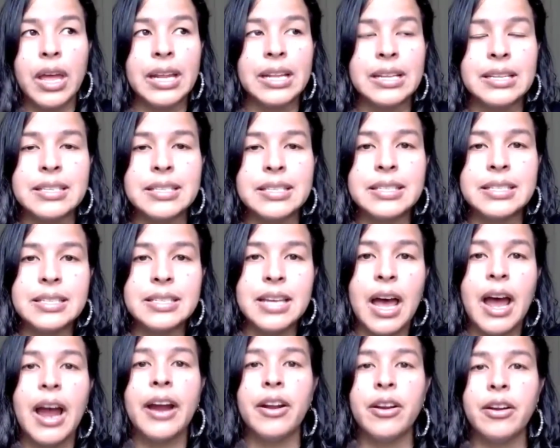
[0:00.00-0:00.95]

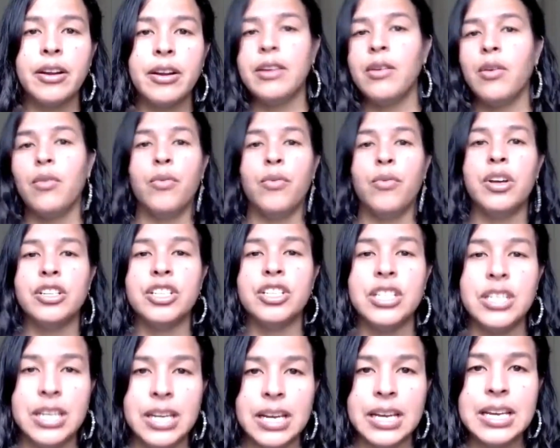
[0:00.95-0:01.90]
entirety of what
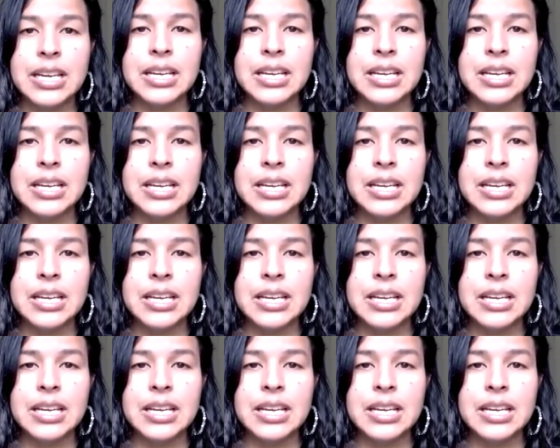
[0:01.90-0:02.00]
she